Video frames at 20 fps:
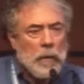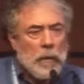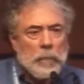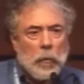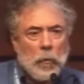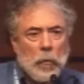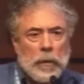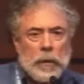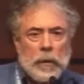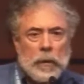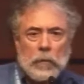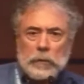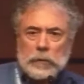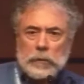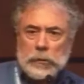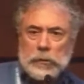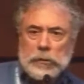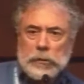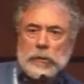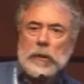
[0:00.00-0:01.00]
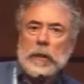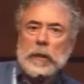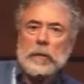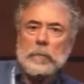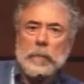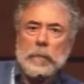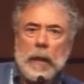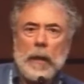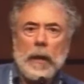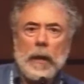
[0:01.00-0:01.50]
But we can also
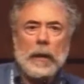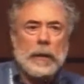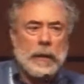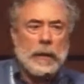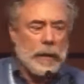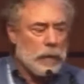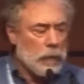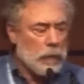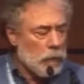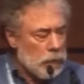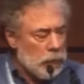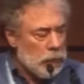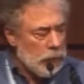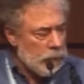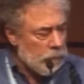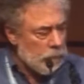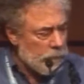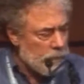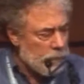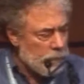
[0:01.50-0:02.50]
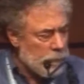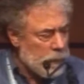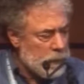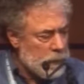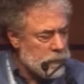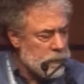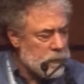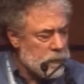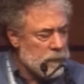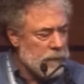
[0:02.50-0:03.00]
stand back and look at a river
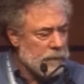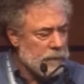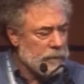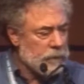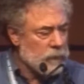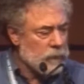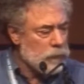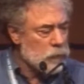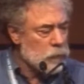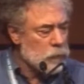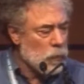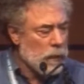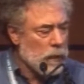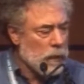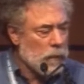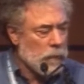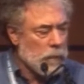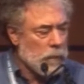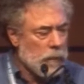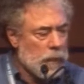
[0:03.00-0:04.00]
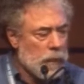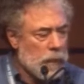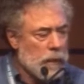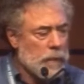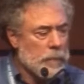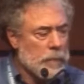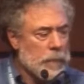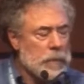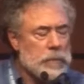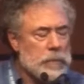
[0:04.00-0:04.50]
basin level as well.
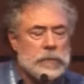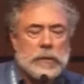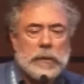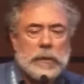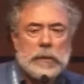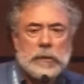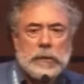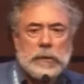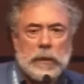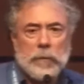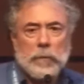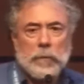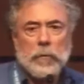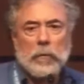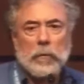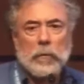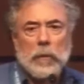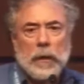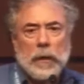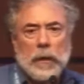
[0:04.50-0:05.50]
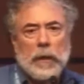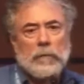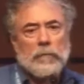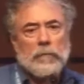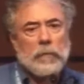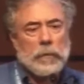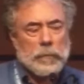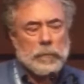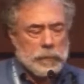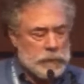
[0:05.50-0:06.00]
Here's an example, again
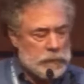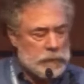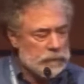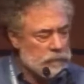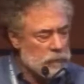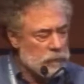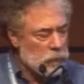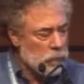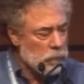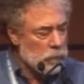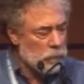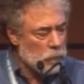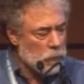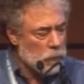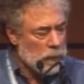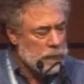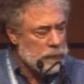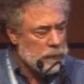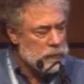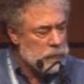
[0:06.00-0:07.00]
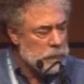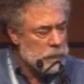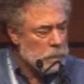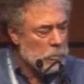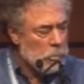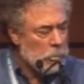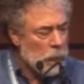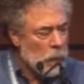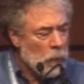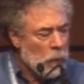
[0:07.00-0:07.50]
from the Pacific Northwest,
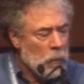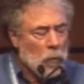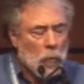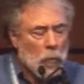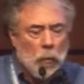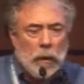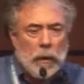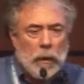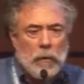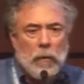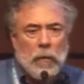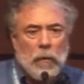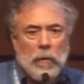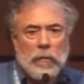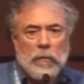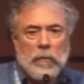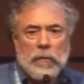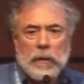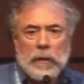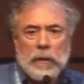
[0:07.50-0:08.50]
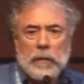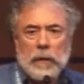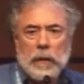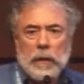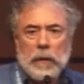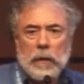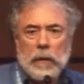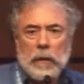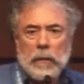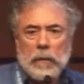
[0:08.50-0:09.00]
where the
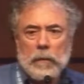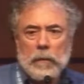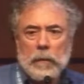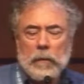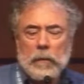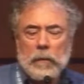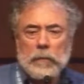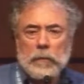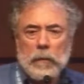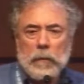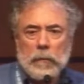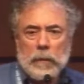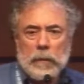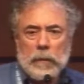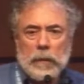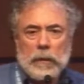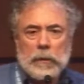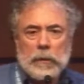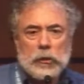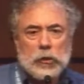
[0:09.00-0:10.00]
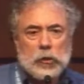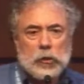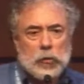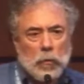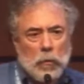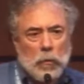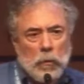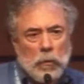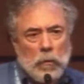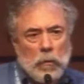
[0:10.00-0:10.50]

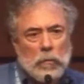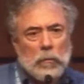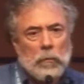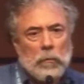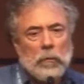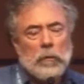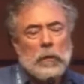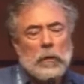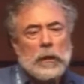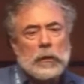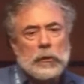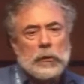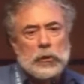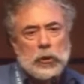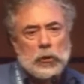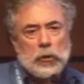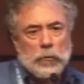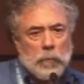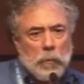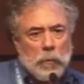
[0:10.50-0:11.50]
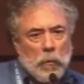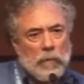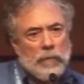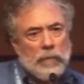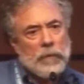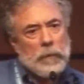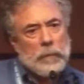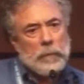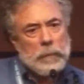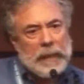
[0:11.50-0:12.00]
historical
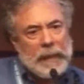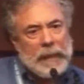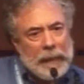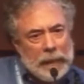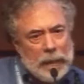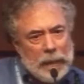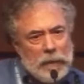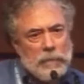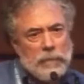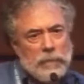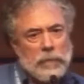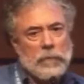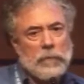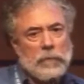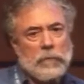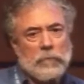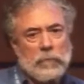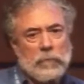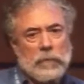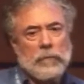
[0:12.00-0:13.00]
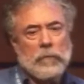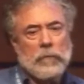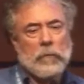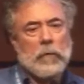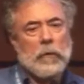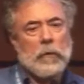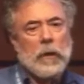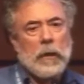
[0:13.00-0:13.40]
geomorphic behavior of the river,